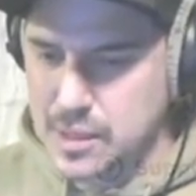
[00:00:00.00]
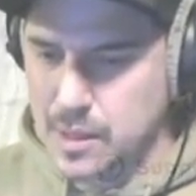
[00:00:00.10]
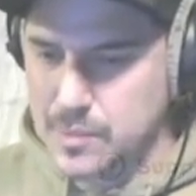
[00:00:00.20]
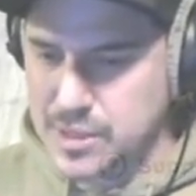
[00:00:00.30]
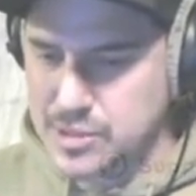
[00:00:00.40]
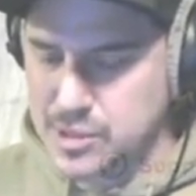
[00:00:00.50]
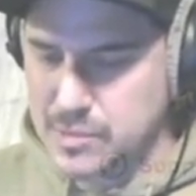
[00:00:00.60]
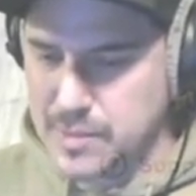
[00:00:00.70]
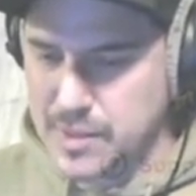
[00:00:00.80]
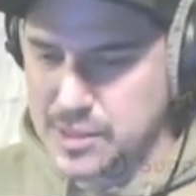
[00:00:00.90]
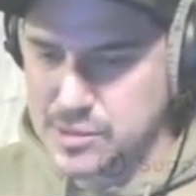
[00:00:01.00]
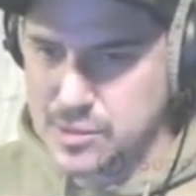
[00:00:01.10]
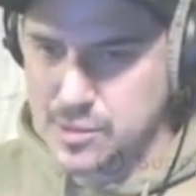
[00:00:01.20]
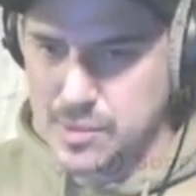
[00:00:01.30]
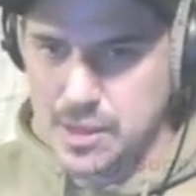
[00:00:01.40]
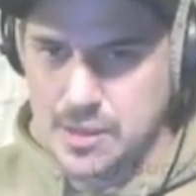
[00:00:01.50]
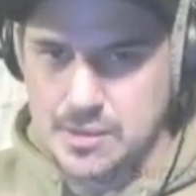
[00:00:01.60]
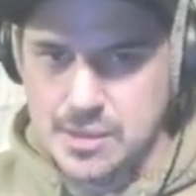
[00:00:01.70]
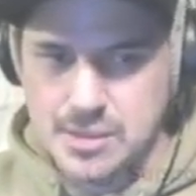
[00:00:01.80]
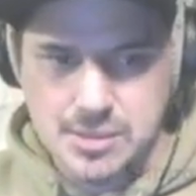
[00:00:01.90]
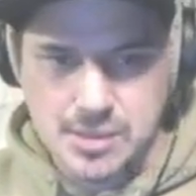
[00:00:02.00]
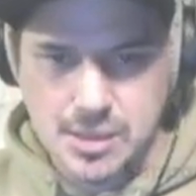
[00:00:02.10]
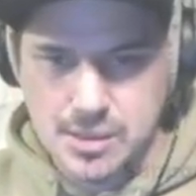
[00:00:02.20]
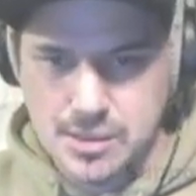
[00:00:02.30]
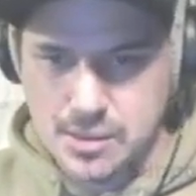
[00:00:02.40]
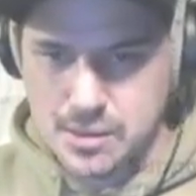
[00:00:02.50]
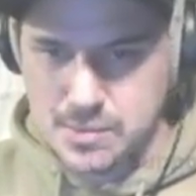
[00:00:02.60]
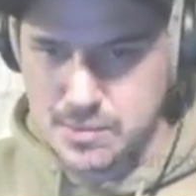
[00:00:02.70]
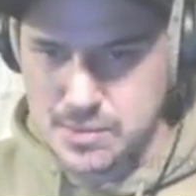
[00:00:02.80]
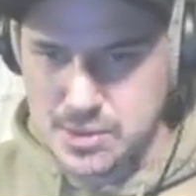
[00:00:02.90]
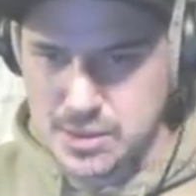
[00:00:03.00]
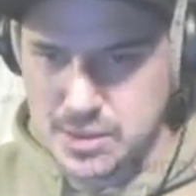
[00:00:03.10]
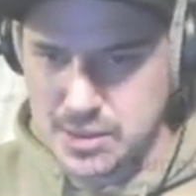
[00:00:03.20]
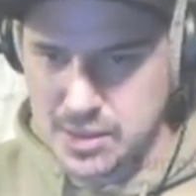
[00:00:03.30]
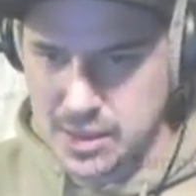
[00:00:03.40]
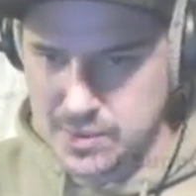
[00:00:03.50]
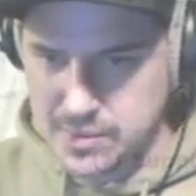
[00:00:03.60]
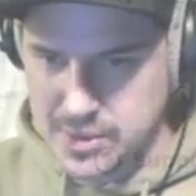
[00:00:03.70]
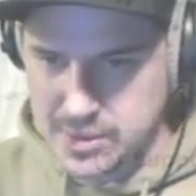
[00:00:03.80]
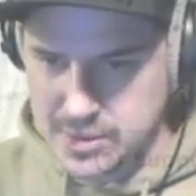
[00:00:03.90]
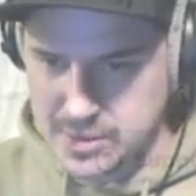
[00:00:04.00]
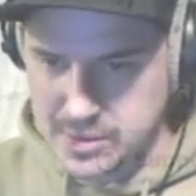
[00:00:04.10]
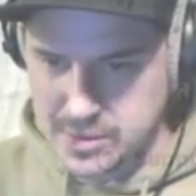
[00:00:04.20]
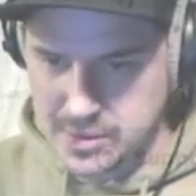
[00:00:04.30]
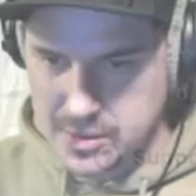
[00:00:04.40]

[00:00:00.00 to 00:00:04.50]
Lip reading: I'm going to turn my metronome on this time. Delete that one.